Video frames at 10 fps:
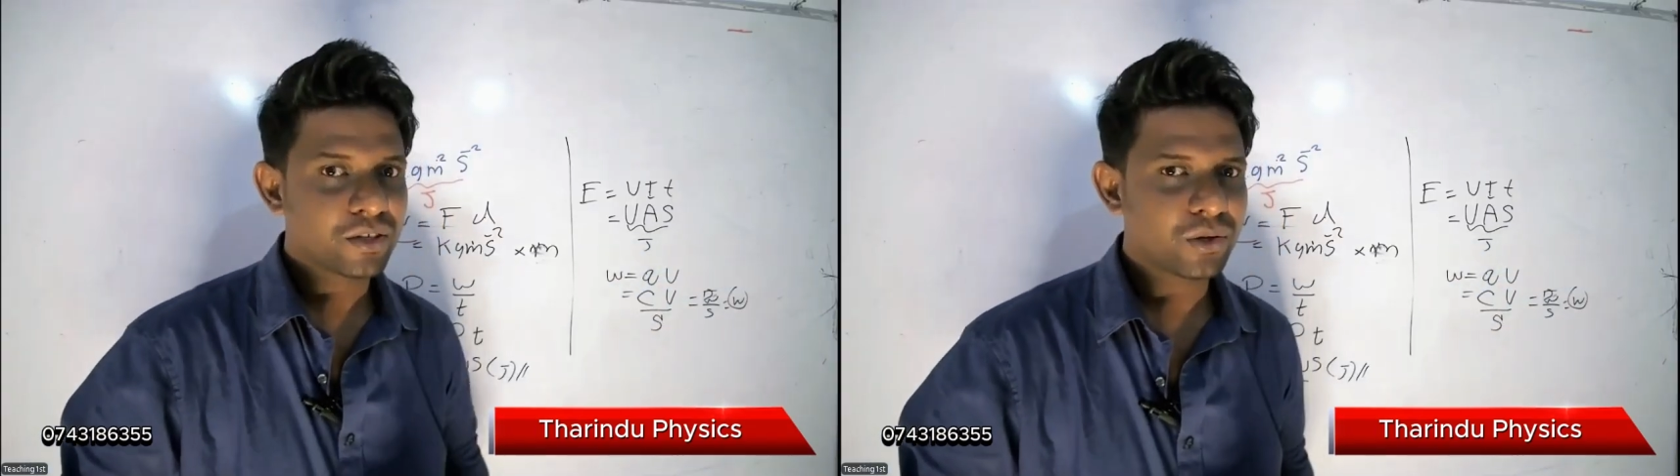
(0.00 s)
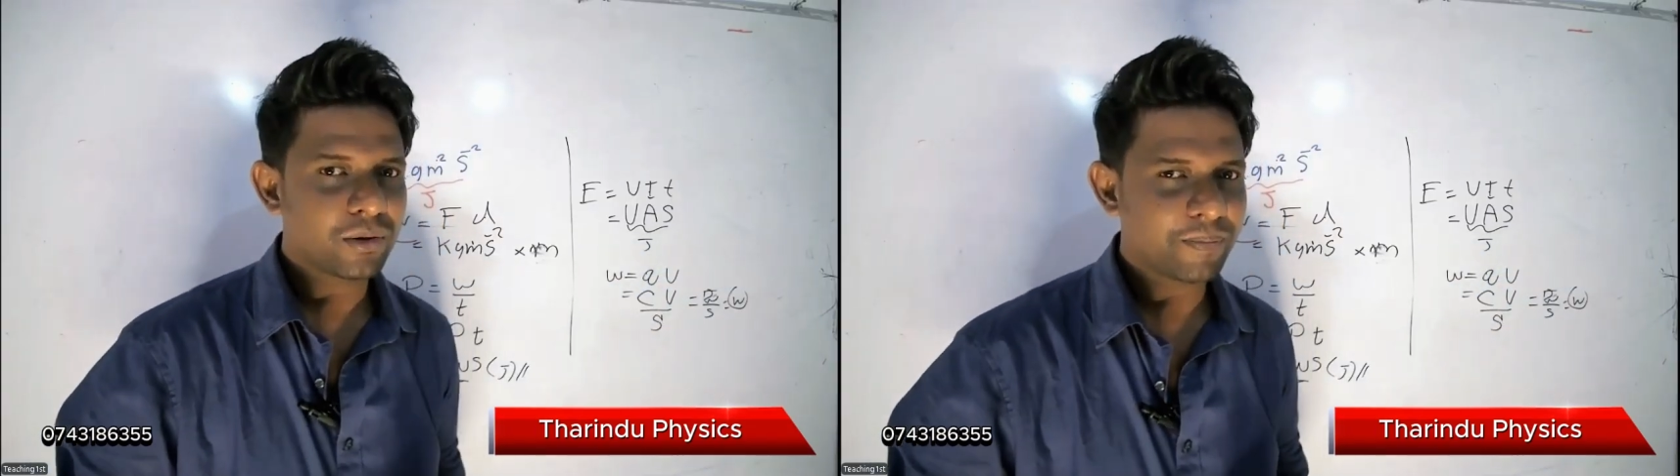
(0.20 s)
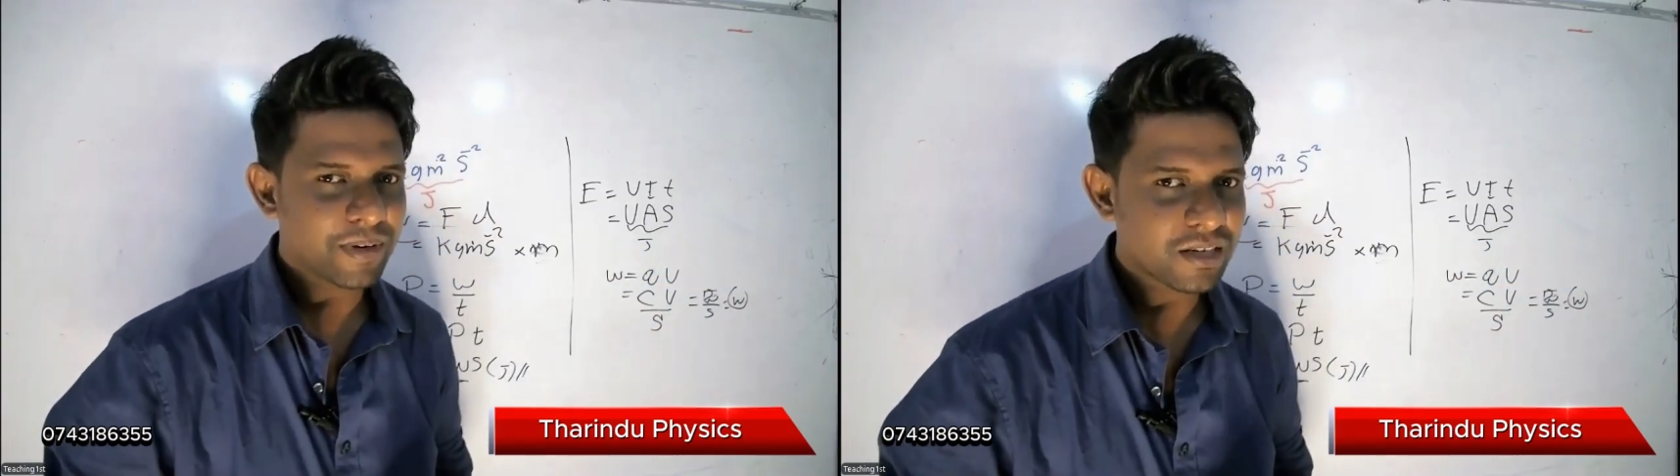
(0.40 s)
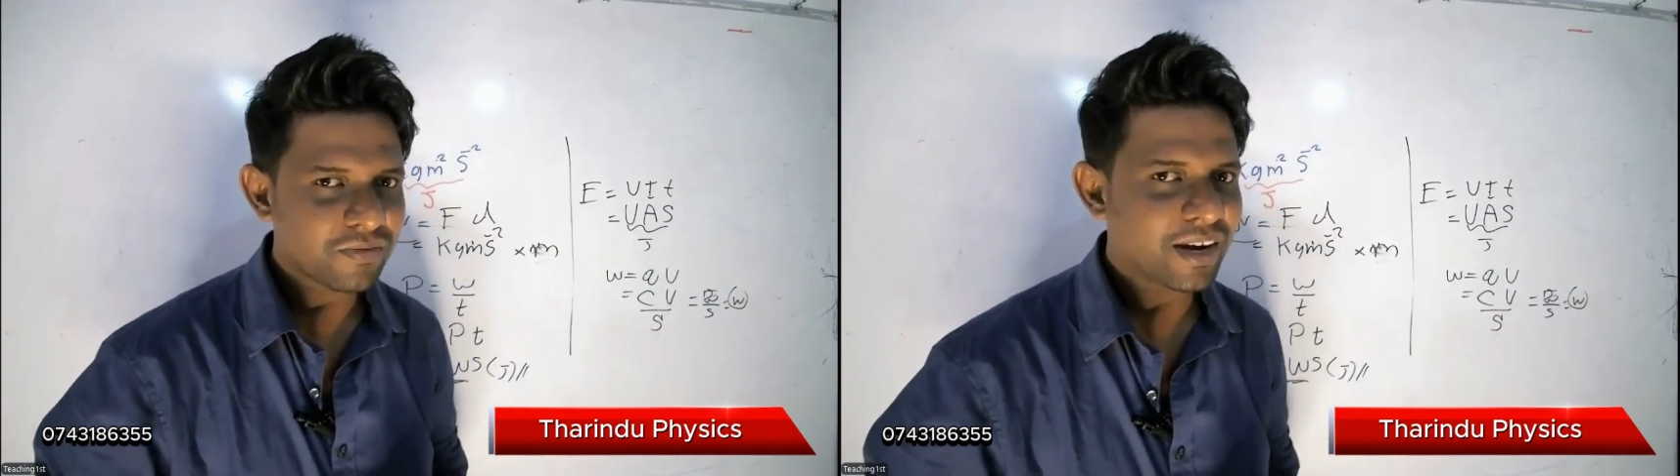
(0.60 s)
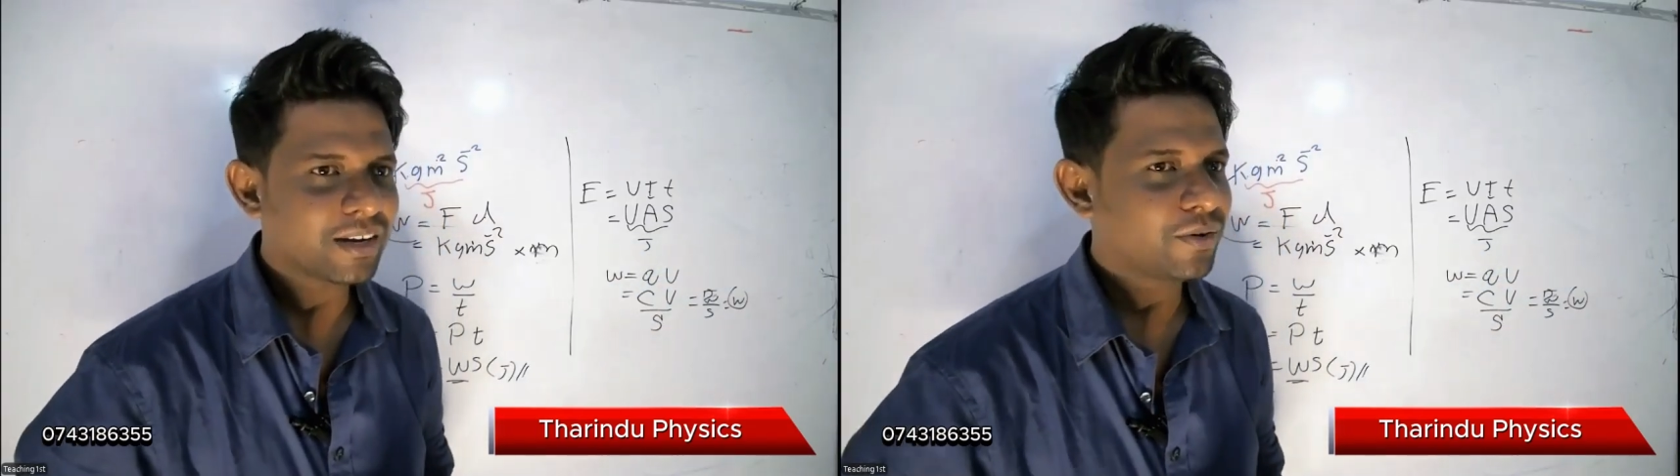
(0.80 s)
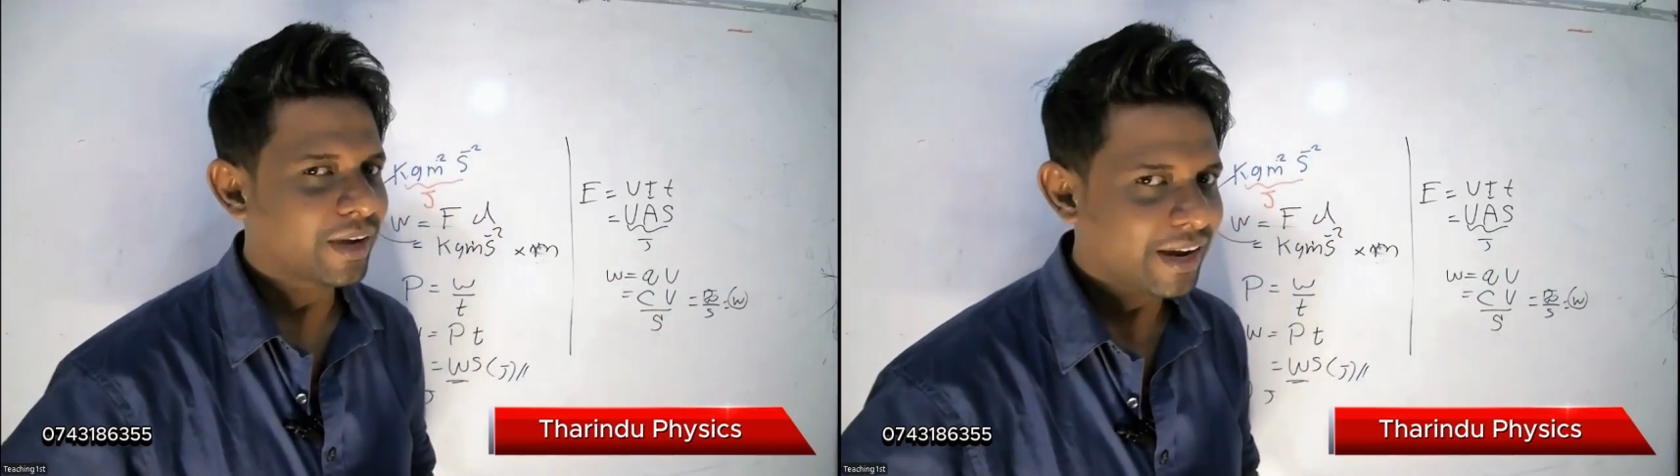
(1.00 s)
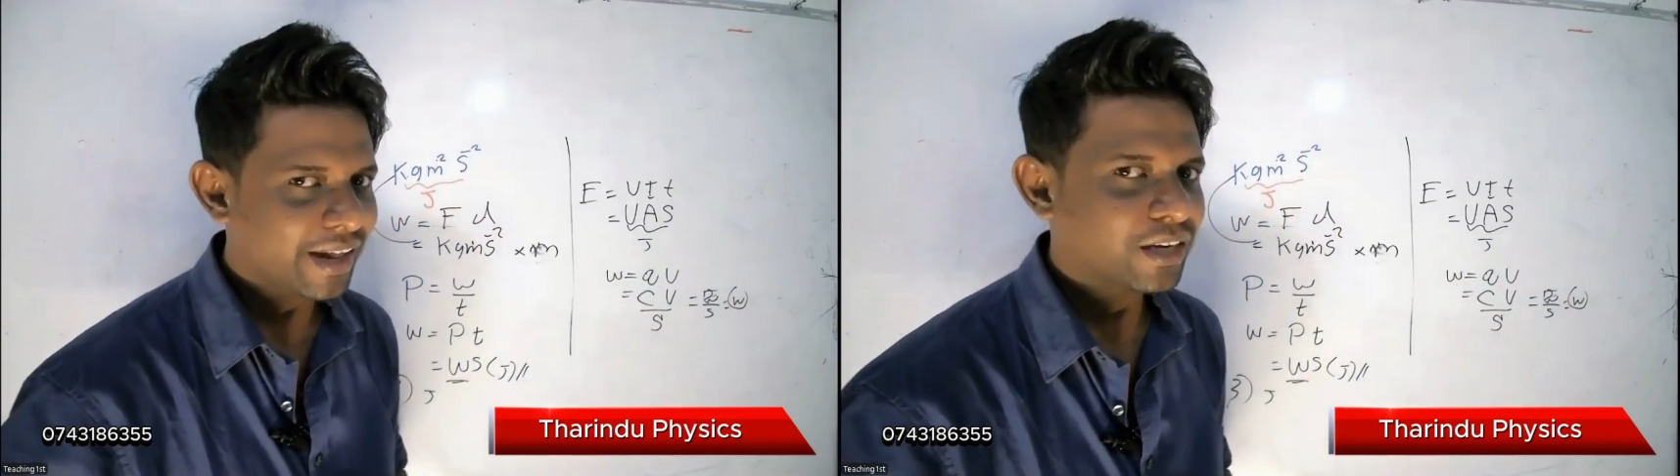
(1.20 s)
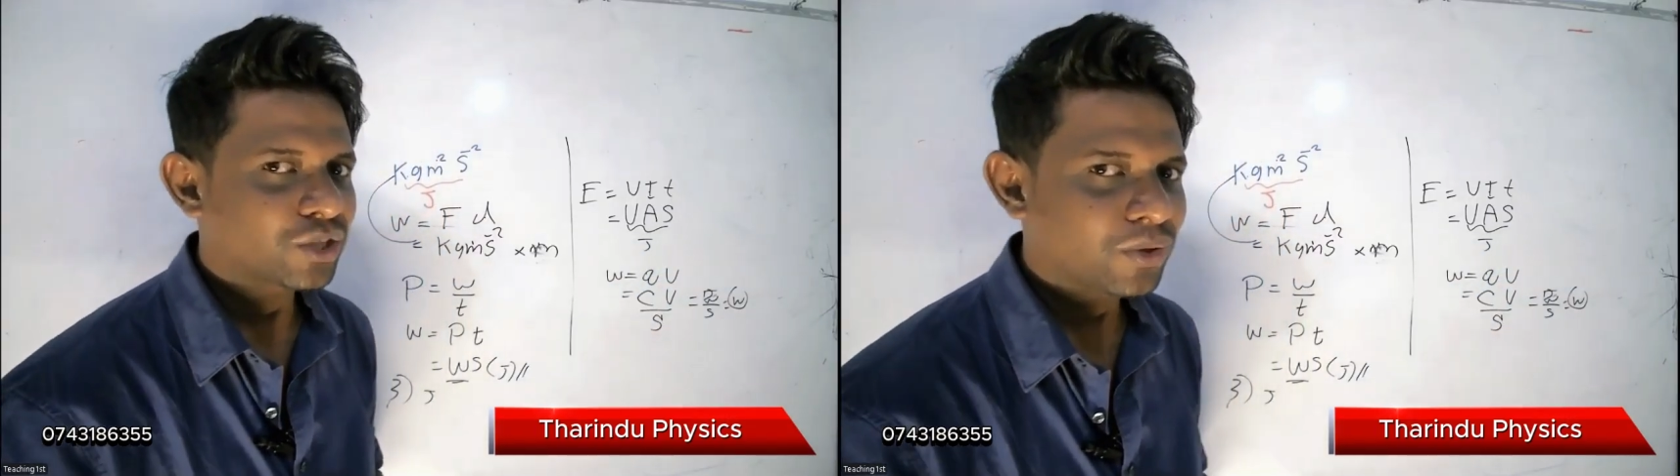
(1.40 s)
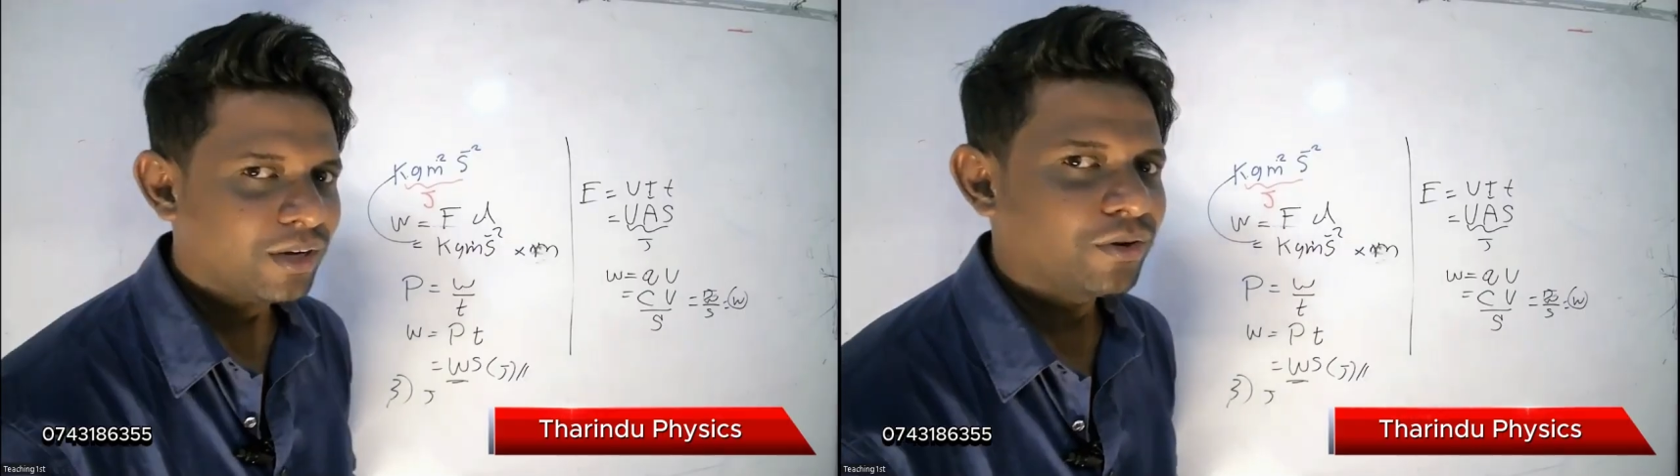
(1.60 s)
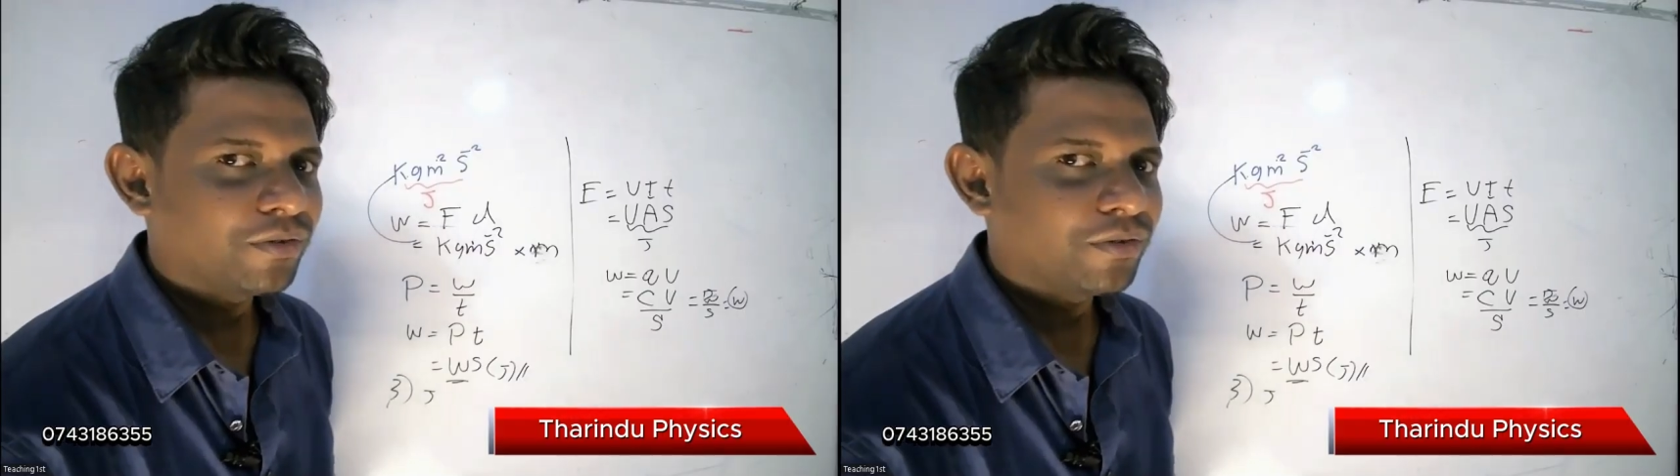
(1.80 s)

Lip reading: So the first one you can actually